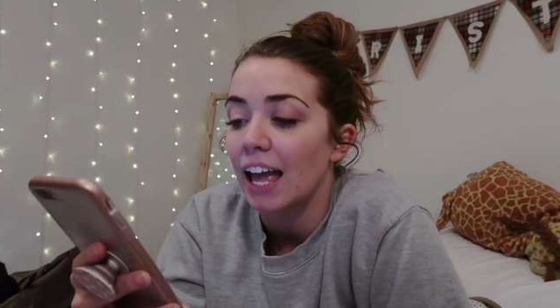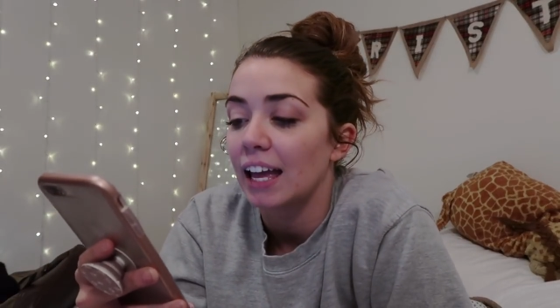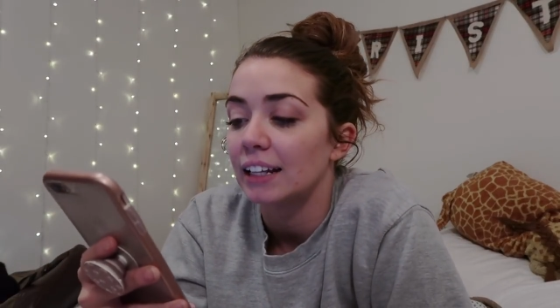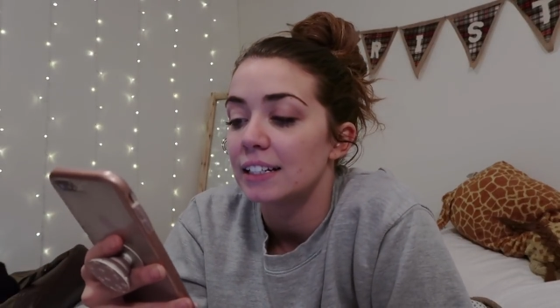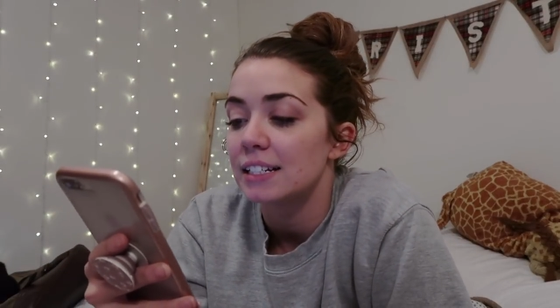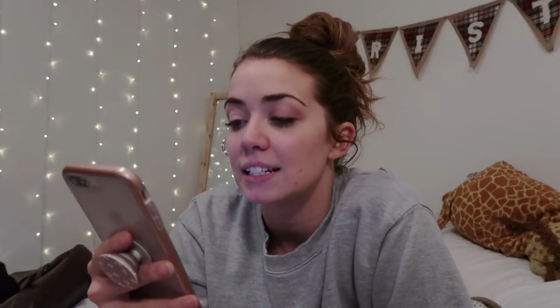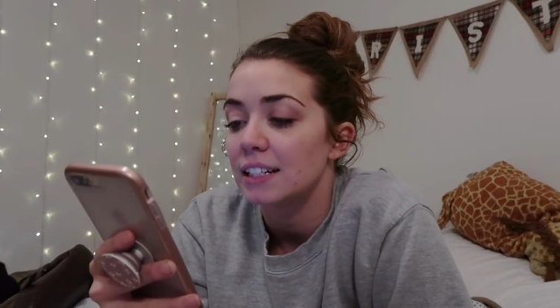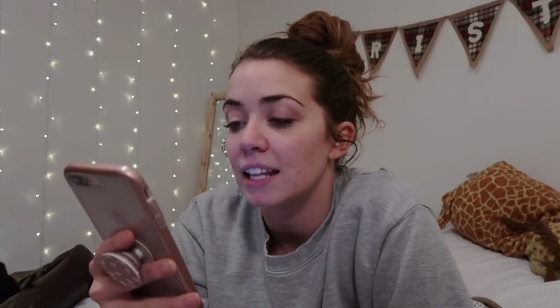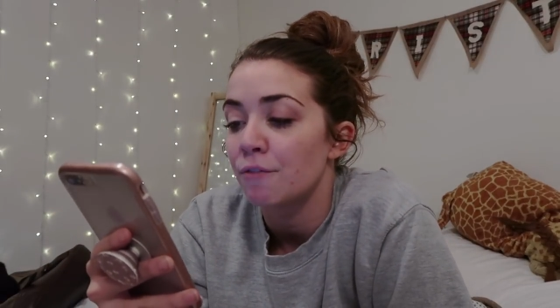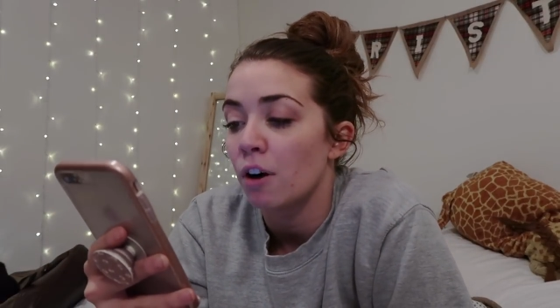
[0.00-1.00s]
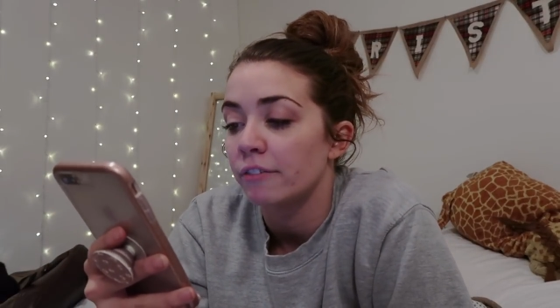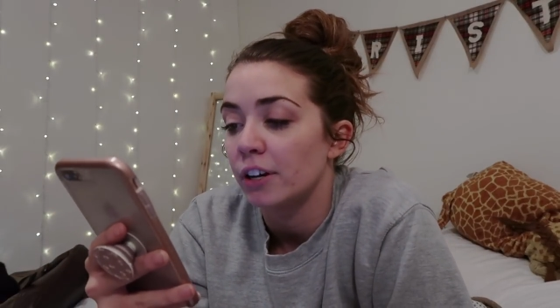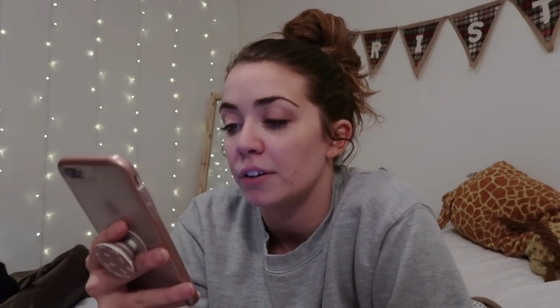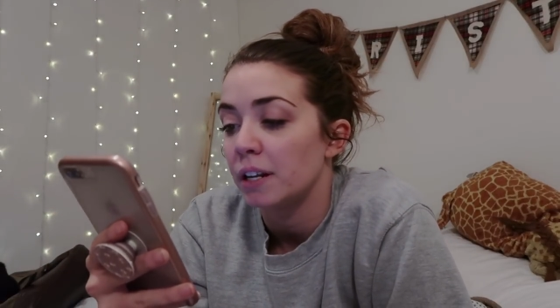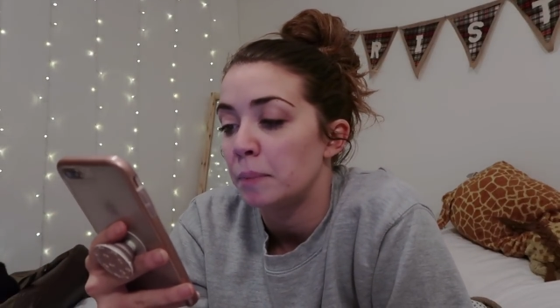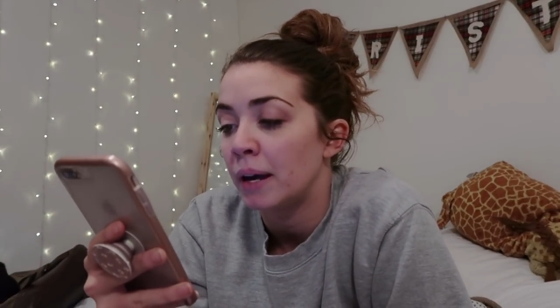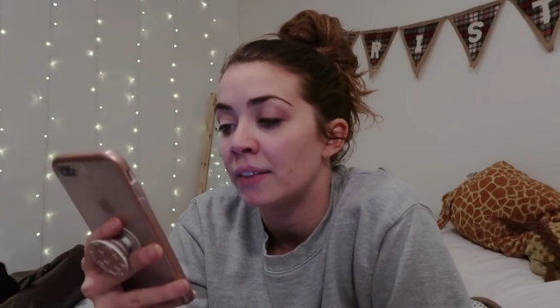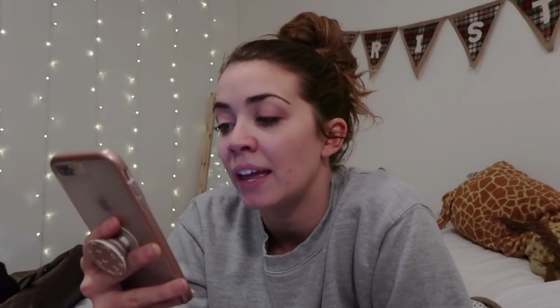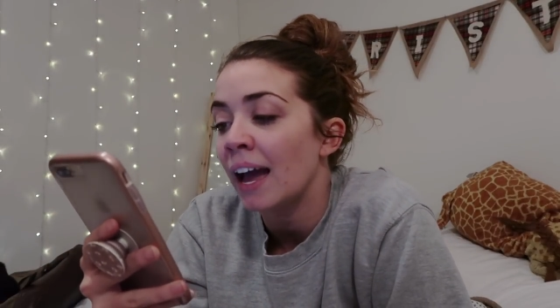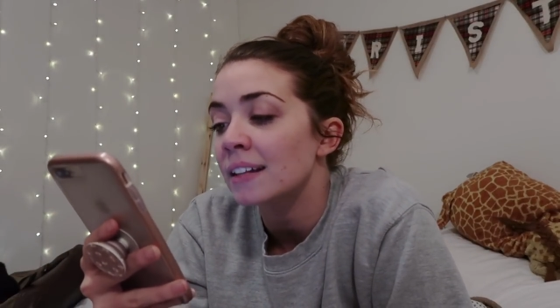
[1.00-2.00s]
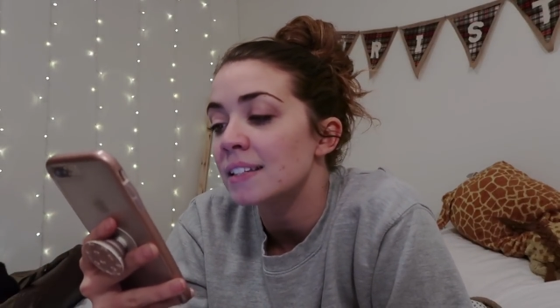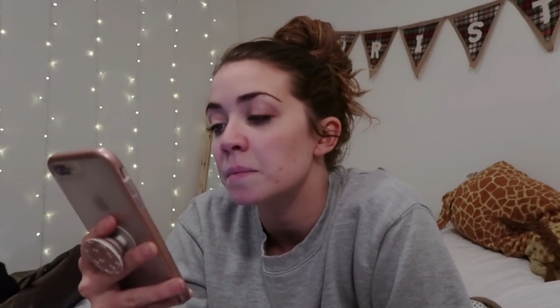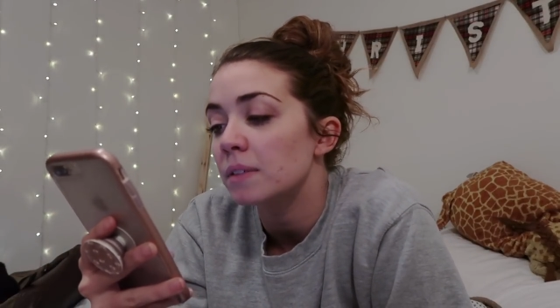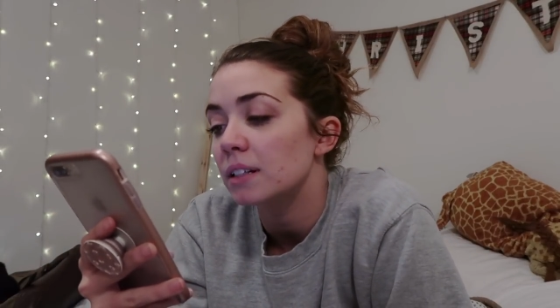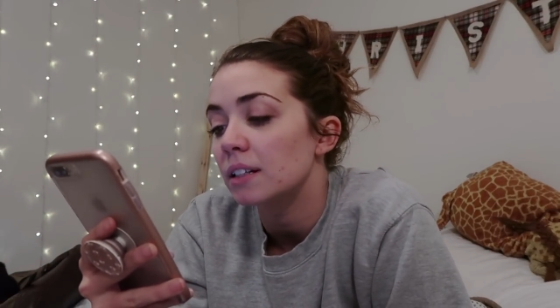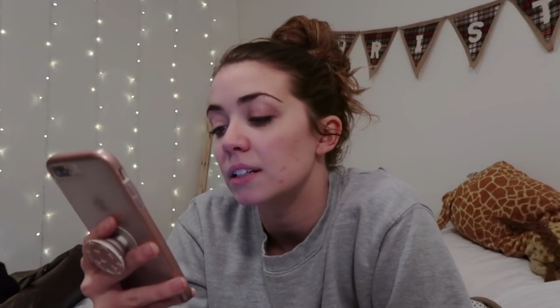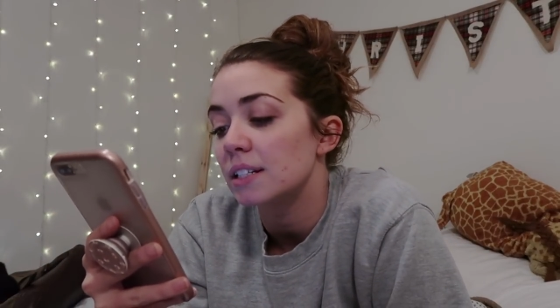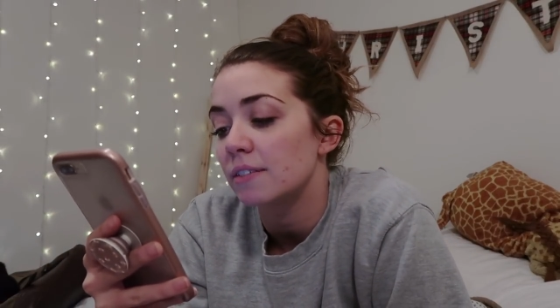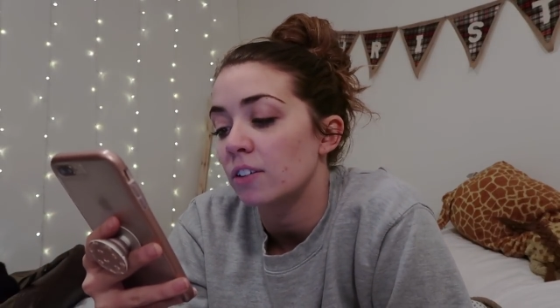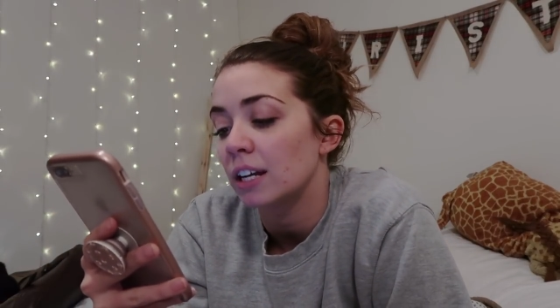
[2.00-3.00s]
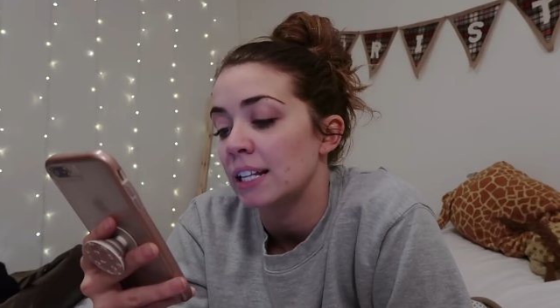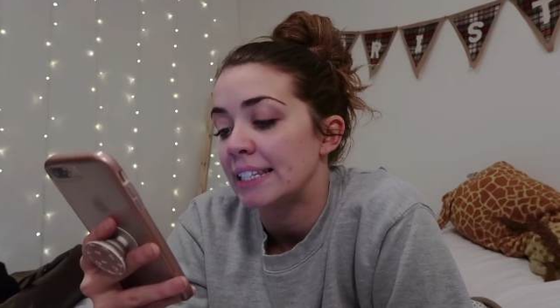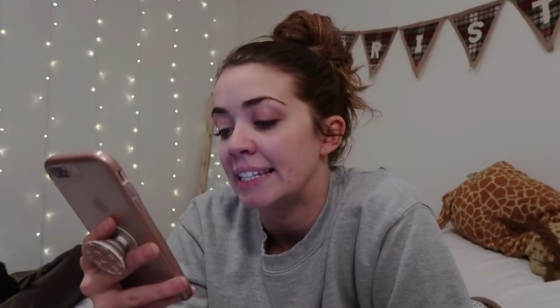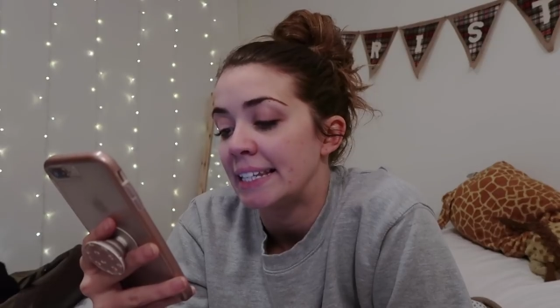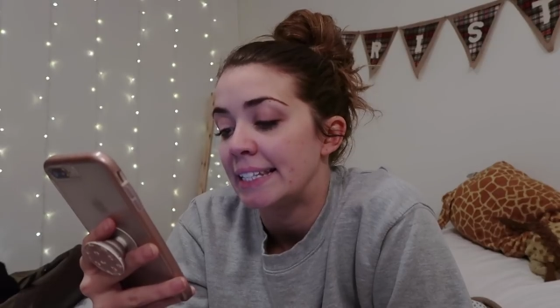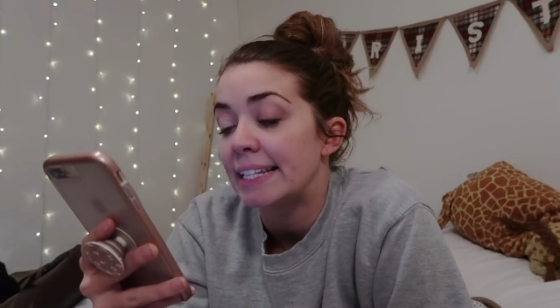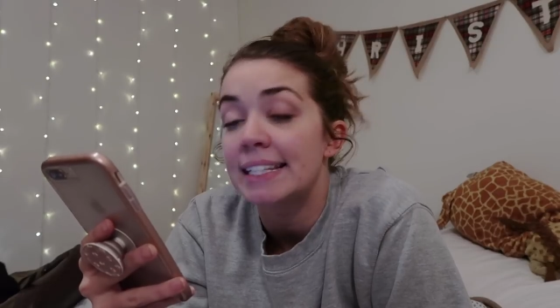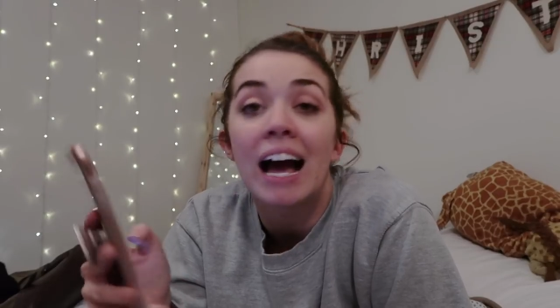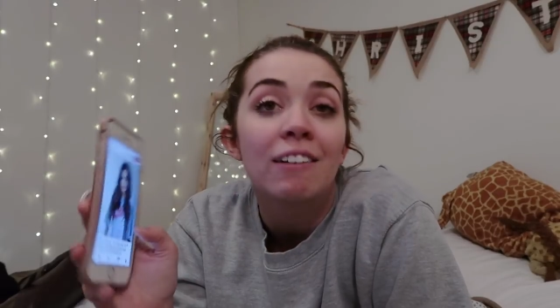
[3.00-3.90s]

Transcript: and they've all voted, but they had some different consistencies.